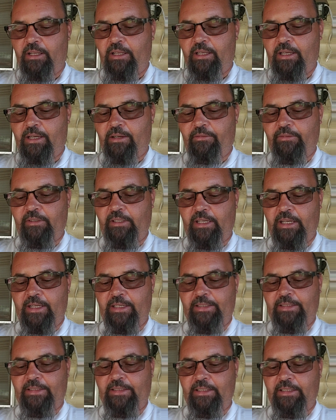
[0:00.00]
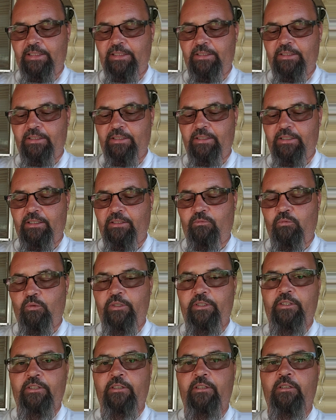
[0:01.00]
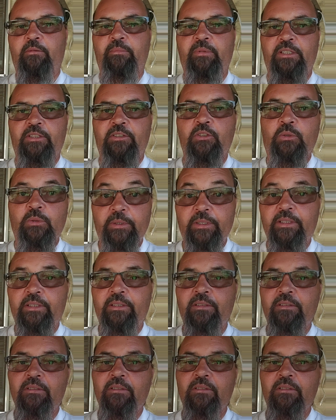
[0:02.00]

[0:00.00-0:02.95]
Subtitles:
have an idea of what you're going to be doing,